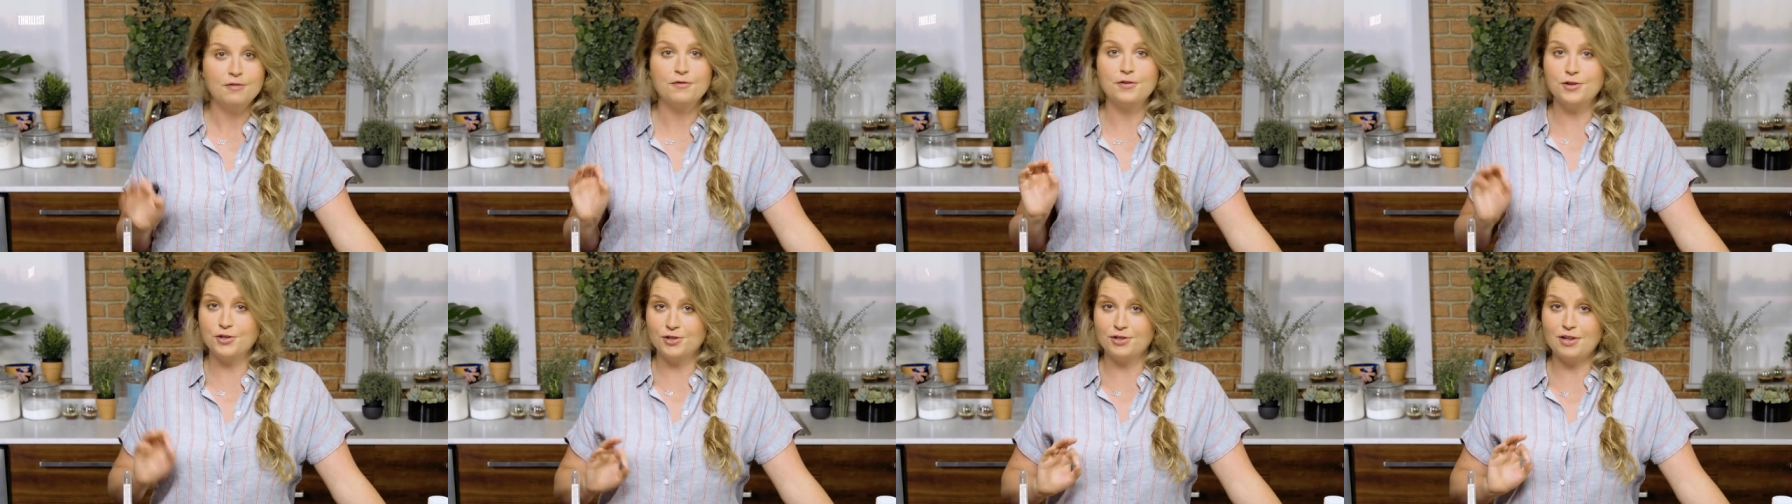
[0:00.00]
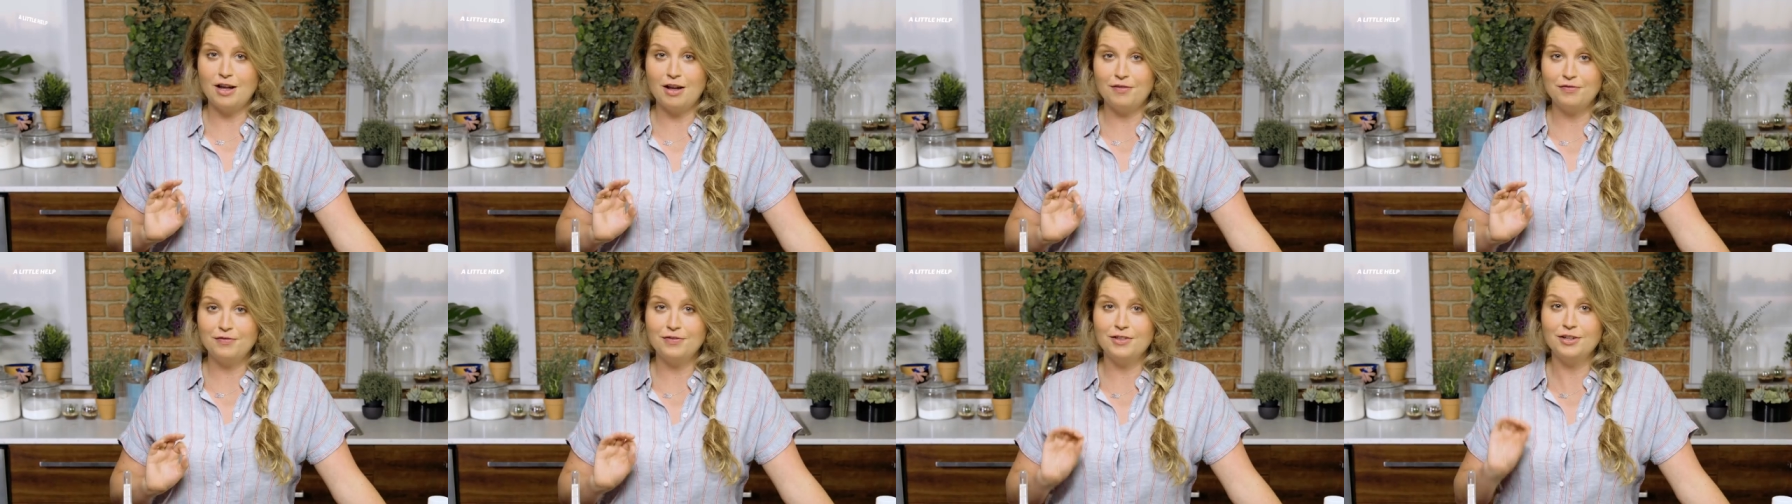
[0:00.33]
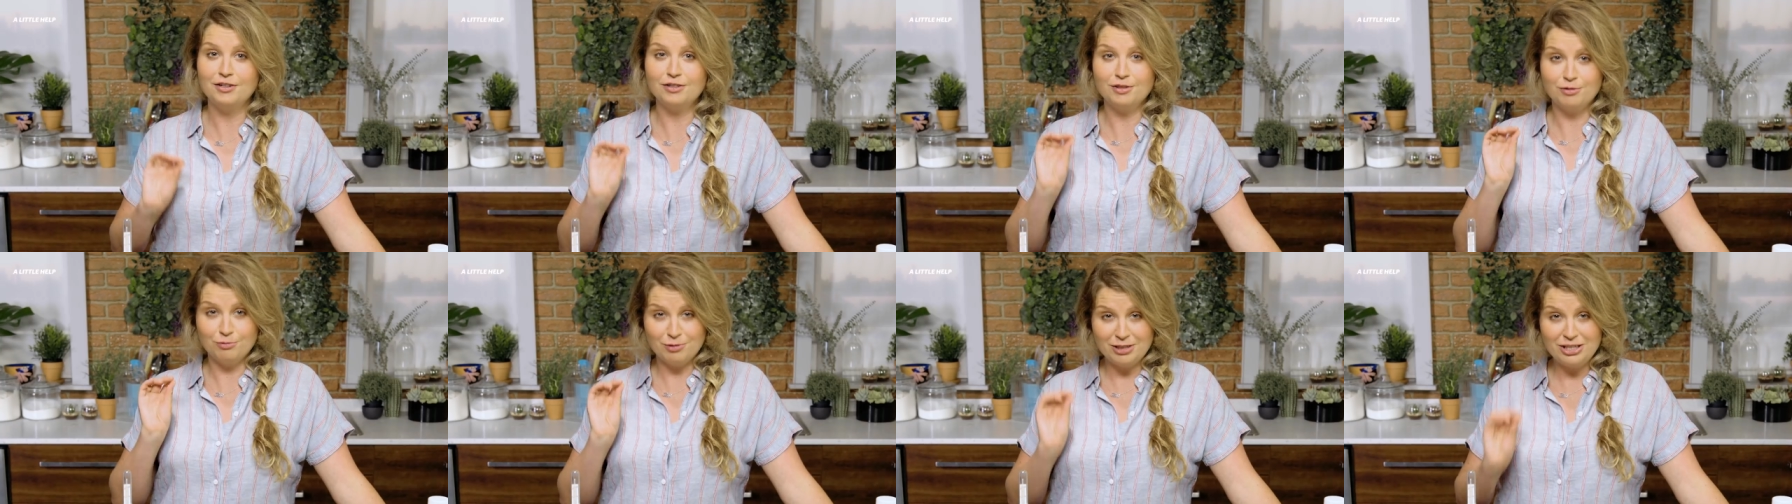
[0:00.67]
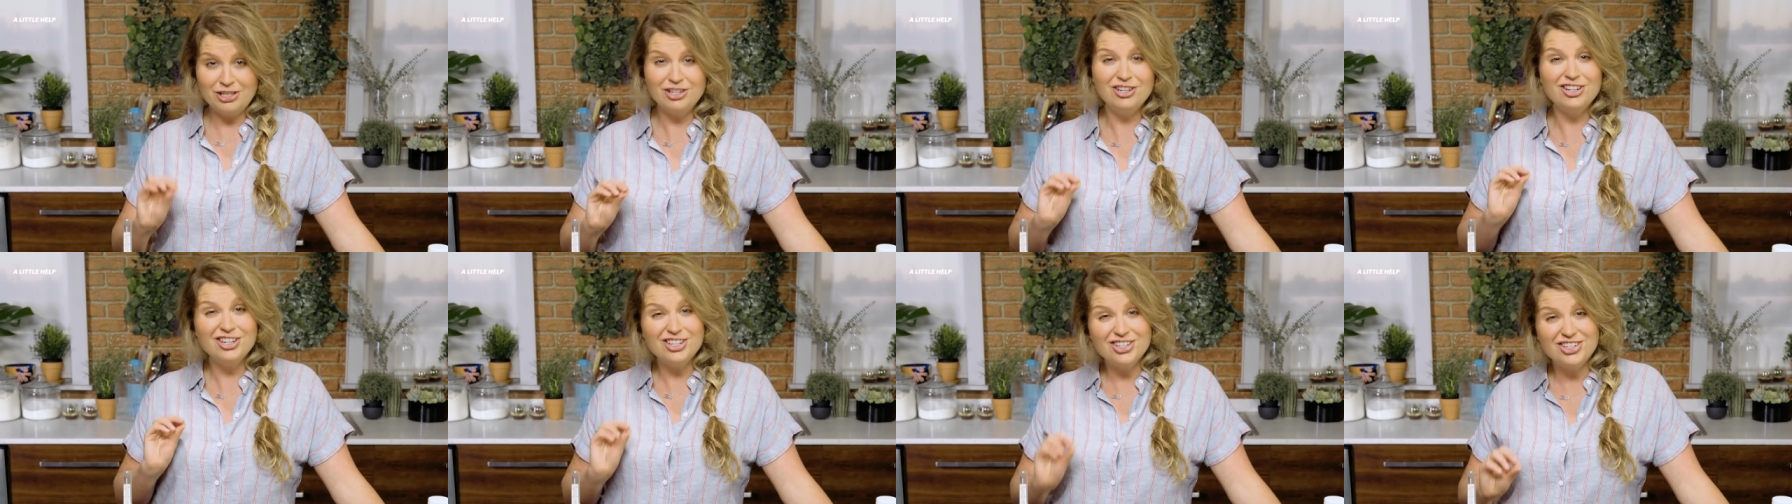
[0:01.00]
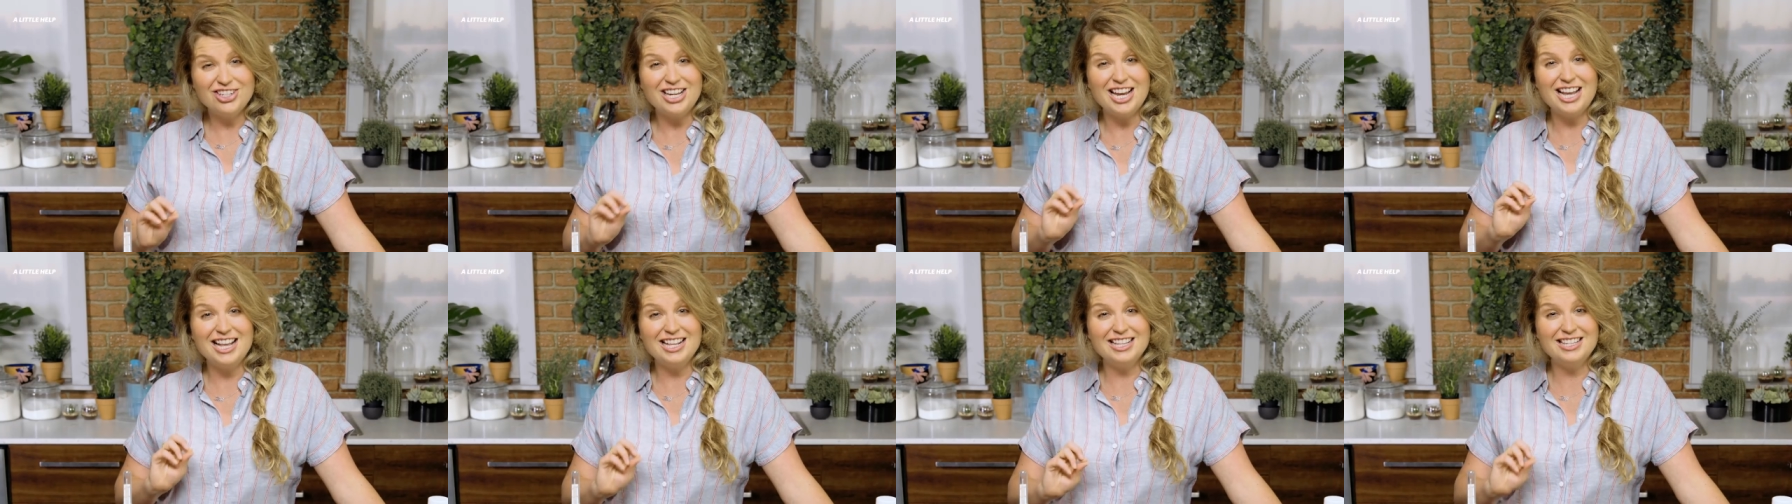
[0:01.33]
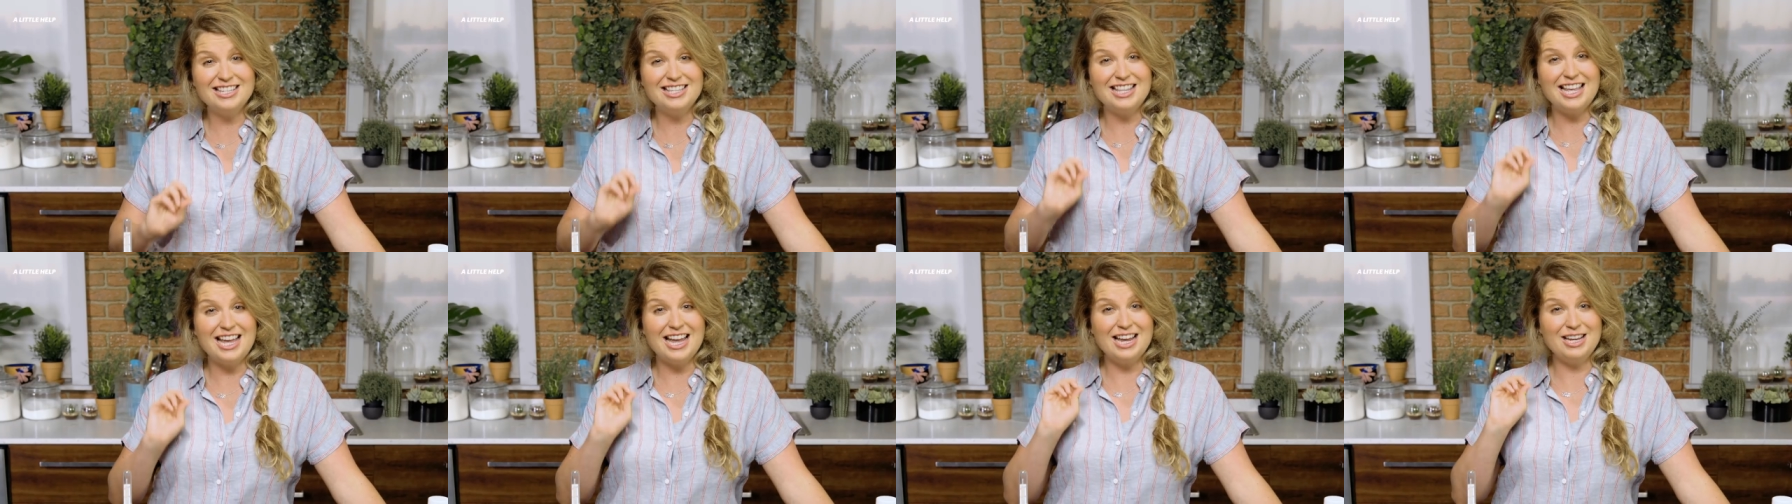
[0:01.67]
first off, there's a really good
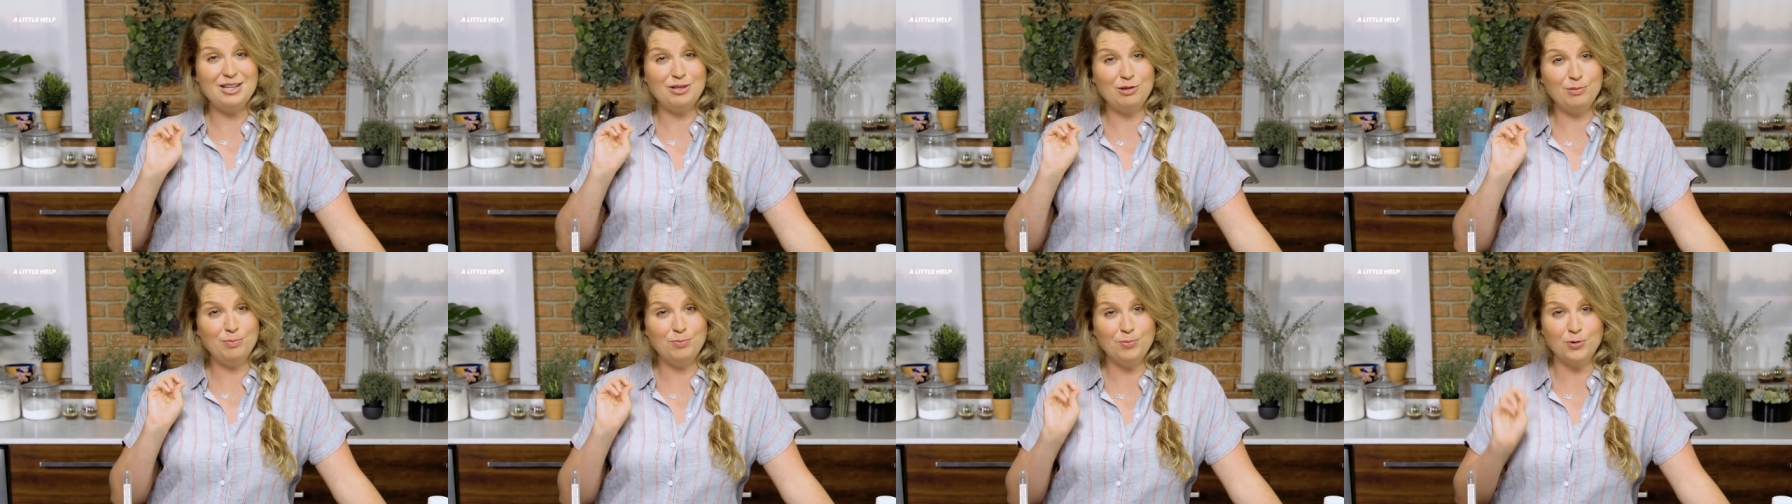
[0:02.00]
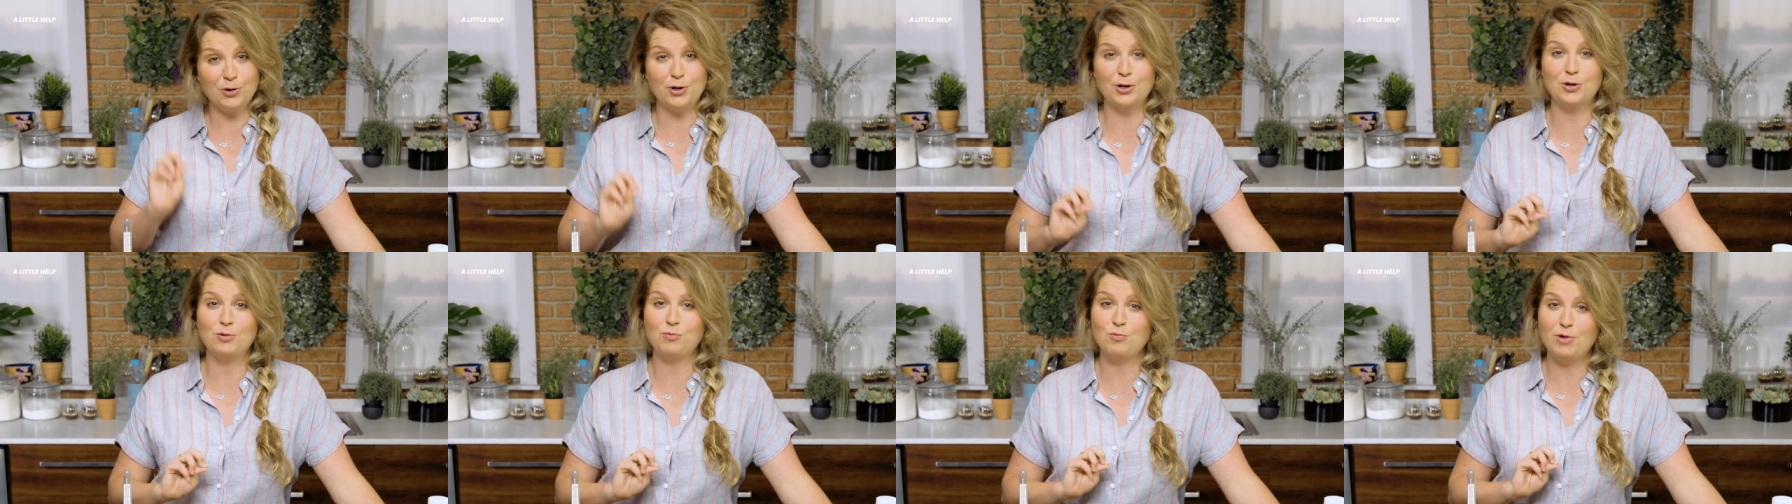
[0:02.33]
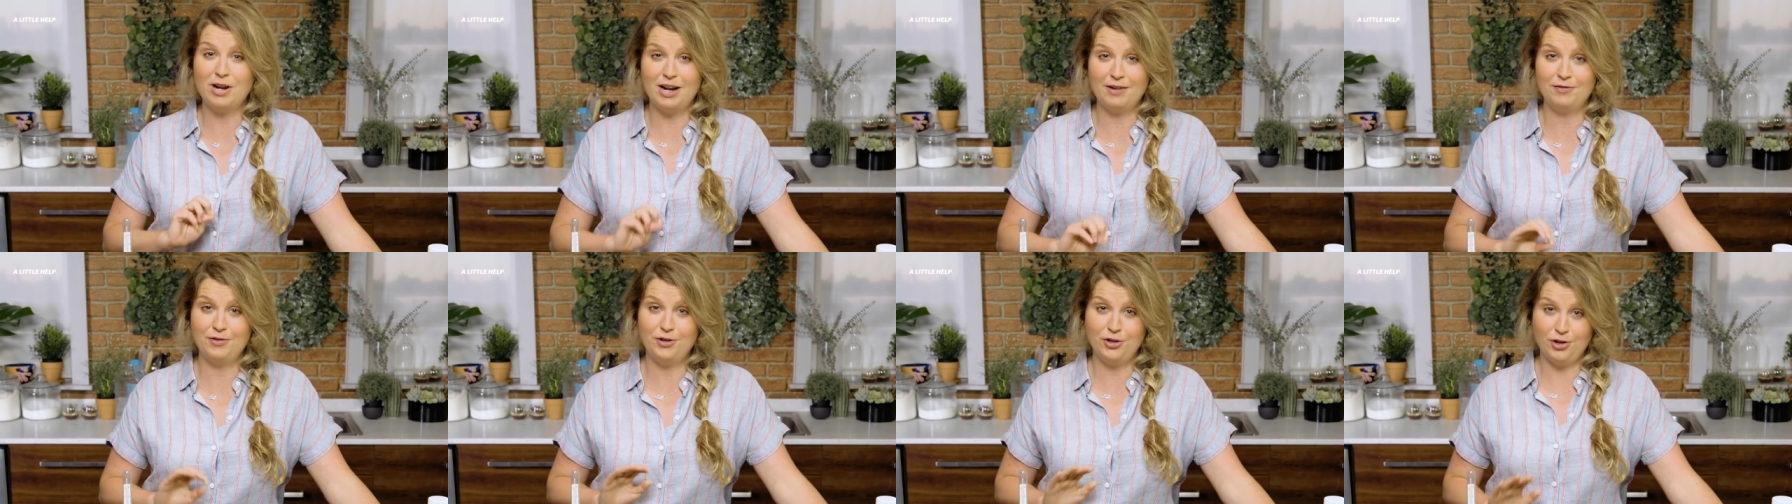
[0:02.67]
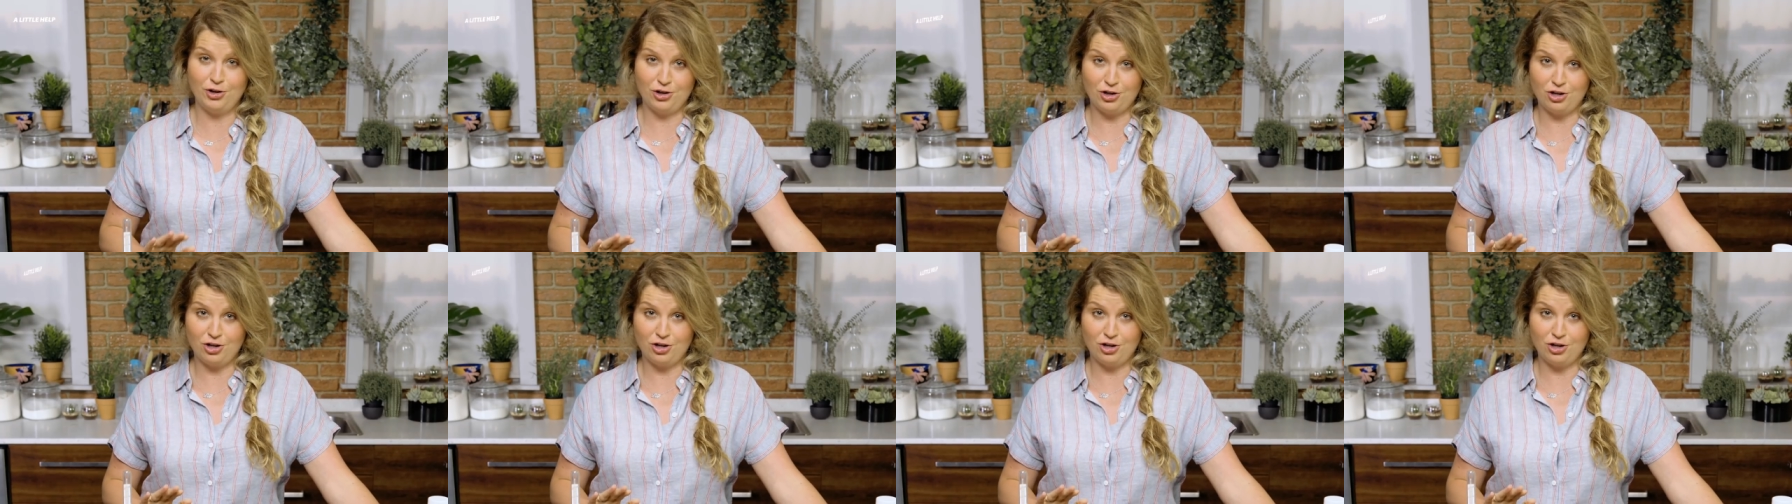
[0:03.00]
chance that you'll burn whatever you're